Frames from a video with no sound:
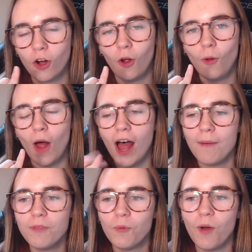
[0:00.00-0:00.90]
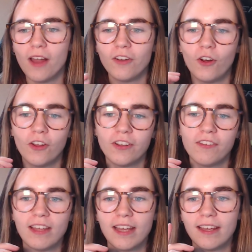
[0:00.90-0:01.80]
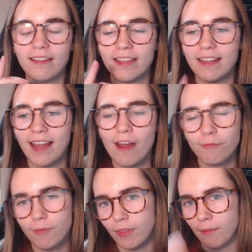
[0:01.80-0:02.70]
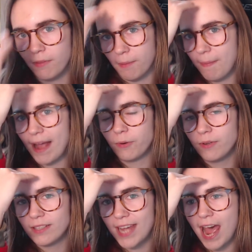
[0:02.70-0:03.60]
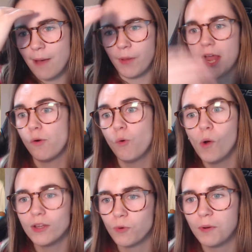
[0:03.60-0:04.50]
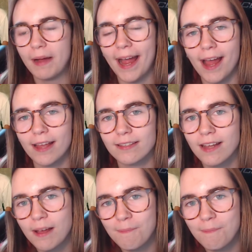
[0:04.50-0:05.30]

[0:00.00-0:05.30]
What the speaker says: cool. I'm the one on the left with the backwards cap. I always wore my hats